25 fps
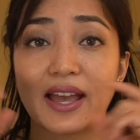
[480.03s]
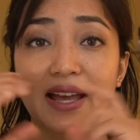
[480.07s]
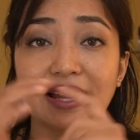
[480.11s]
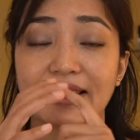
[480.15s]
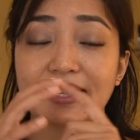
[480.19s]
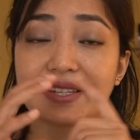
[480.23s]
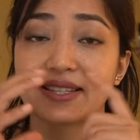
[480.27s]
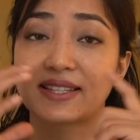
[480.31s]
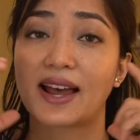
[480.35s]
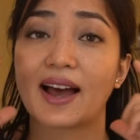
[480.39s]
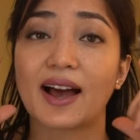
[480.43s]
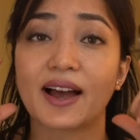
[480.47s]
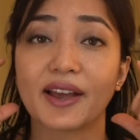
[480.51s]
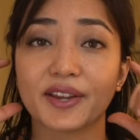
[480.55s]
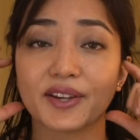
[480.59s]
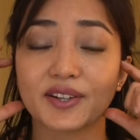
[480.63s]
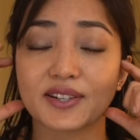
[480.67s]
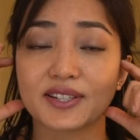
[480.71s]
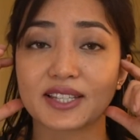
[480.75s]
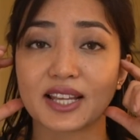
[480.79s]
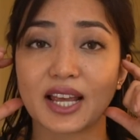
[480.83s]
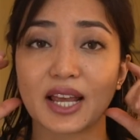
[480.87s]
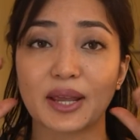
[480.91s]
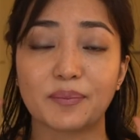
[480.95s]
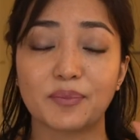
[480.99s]
entire
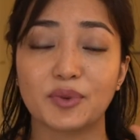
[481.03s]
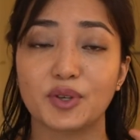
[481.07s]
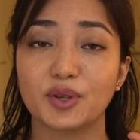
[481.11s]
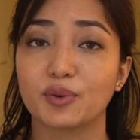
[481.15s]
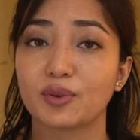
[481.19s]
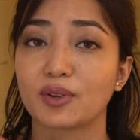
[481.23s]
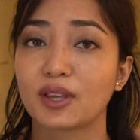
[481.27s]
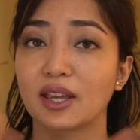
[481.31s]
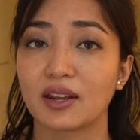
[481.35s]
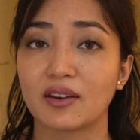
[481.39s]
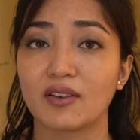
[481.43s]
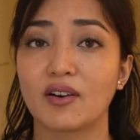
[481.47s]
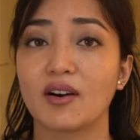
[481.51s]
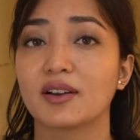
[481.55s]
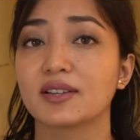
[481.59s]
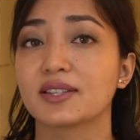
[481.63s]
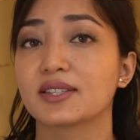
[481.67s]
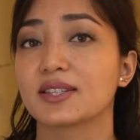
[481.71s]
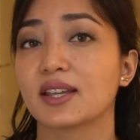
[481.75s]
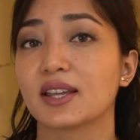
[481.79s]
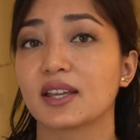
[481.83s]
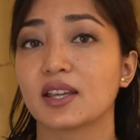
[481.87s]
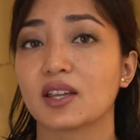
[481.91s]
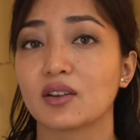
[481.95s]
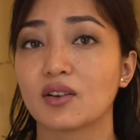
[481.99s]
time. You cannot
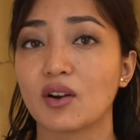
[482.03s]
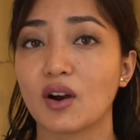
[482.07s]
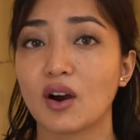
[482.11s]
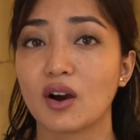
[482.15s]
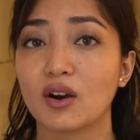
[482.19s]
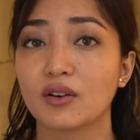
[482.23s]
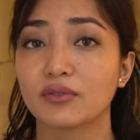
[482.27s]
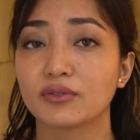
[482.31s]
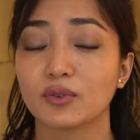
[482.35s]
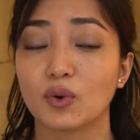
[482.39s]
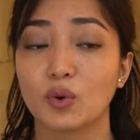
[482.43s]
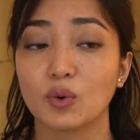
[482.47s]
take it off.